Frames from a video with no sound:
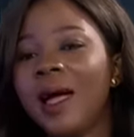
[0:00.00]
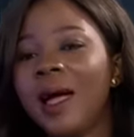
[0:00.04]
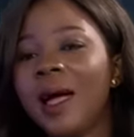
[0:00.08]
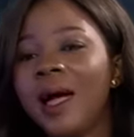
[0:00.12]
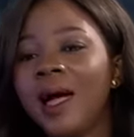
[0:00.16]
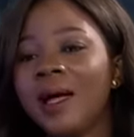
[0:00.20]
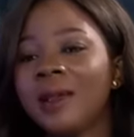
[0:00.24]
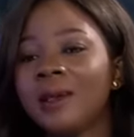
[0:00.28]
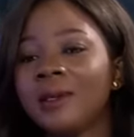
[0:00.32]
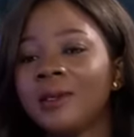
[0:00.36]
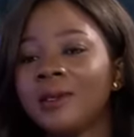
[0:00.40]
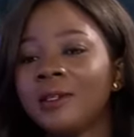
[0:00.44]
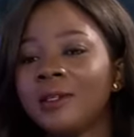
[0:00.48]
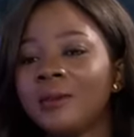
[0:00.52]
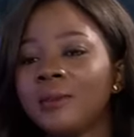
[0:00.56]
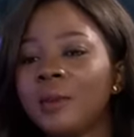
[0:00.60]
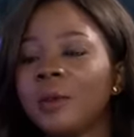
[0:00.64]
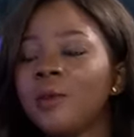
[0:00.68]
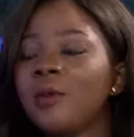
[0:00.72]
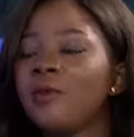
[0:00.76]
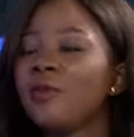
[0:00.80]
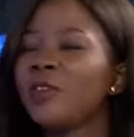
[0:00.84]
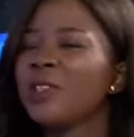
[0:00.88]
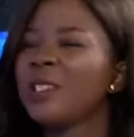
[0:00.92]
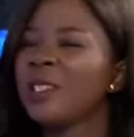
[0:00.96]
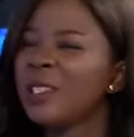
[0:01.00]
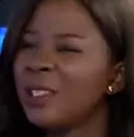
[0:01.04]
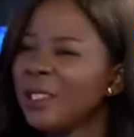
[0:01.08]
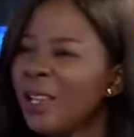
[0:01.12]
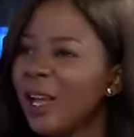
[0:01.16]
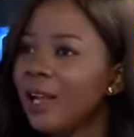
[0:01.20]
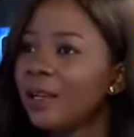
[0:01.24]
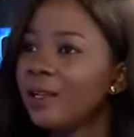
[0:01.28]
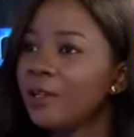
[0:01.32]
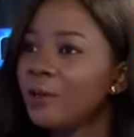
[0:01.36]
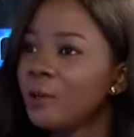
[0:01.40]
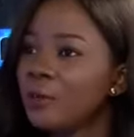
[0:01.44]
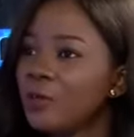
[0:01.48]
And maybe for
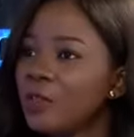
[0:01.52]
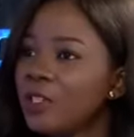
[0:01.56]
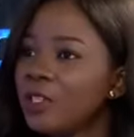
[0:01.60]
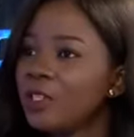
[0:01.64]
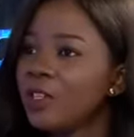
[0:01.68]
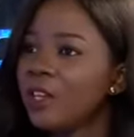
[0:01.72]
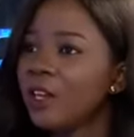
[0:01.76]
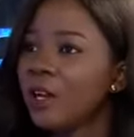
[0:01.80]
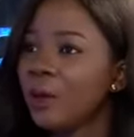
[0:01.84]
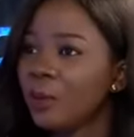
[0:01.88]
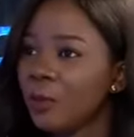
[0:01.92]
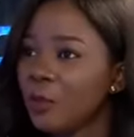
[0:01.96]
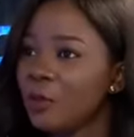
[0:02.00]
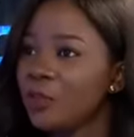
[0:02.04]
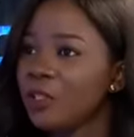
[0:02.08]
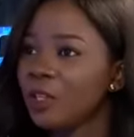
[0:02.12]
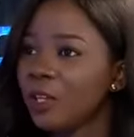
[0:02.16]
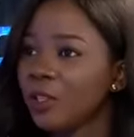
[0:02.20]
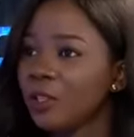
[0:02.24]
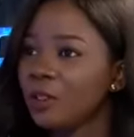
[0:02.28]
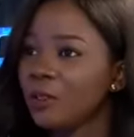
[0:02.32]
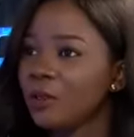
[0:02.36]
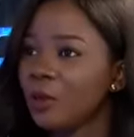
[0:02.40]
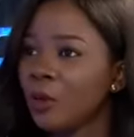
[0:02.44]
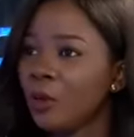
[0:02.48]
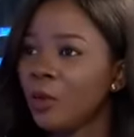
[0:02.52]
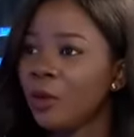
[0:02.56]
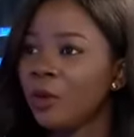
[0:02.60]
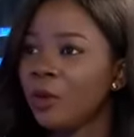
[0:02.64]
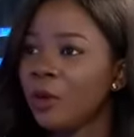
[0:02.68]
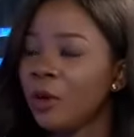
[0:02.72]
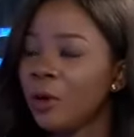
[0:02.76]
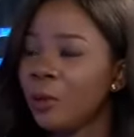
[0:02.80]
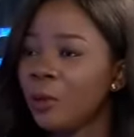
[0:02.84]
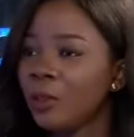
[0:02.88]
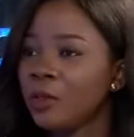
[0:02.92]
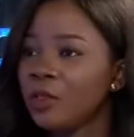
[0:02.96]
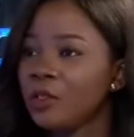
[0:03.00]
slightly riskier projects or
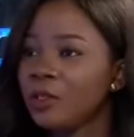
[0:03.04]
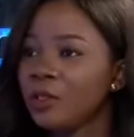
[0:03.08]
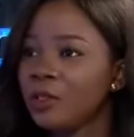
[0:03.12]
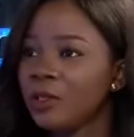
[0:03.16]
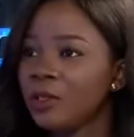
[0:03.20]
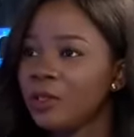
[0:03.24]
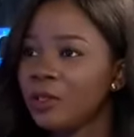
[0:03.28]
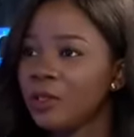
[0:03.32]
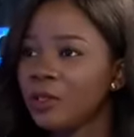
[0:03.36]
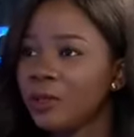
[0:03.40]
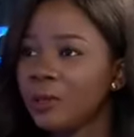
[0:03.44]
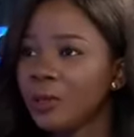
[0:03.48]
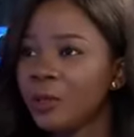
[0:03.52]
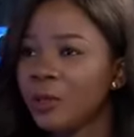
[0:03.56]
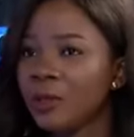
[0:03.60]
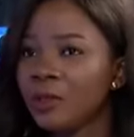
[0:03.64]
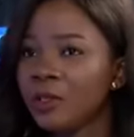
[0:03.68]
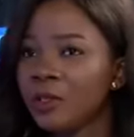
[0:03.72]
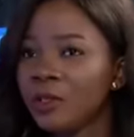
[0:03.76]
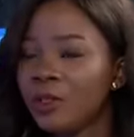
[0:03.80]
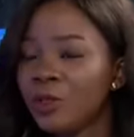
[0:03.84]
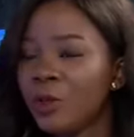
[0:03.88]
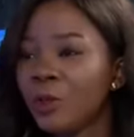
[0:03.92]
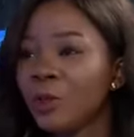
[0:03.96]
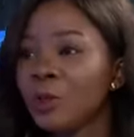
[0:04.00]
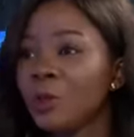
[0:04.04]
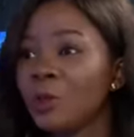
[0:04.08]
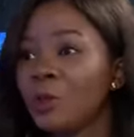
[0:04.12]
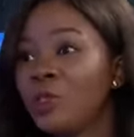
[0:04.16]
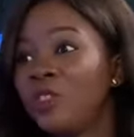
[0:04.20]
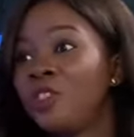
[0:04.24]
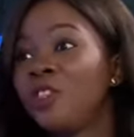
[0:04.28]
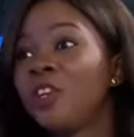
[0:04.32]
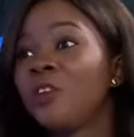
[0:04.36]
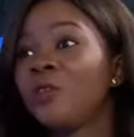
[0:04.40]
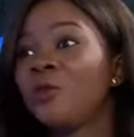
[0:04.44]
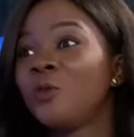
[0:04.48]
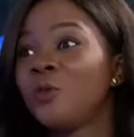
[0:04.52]
opportunities because you want to
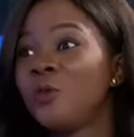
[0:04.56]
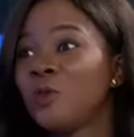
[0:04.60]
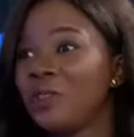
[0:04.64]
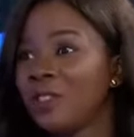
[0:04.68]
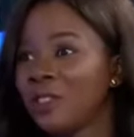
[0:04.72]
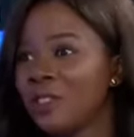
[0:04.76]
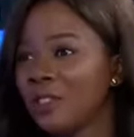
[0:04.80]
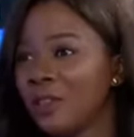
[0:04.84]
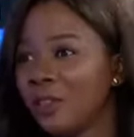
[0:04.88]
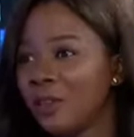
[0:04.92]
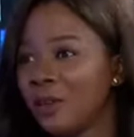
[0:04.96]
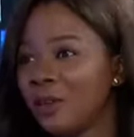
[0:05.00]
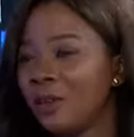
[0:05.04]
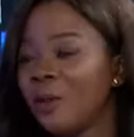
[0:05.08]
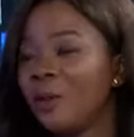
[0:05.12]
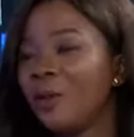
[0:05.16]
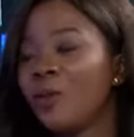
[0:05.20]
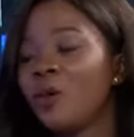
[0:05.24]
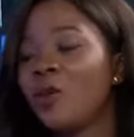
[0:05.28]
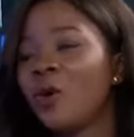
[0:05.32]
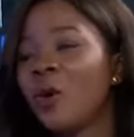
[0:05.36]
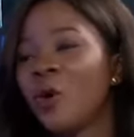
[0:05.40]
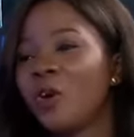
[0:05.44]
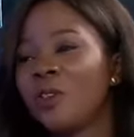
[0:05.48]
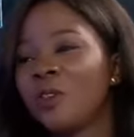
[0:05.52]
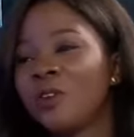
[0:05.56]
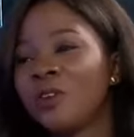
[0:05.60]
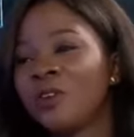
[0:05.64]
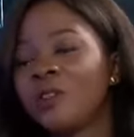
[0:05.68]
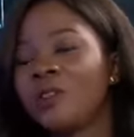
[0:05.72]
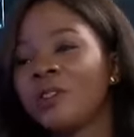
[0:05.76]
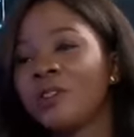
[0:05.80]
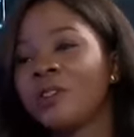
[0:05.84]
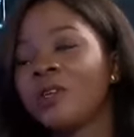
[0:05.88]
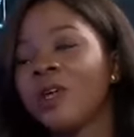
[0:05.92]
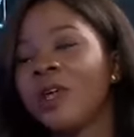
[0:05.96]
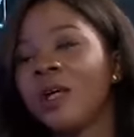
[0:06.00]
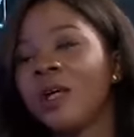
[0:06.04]
share the risk with others.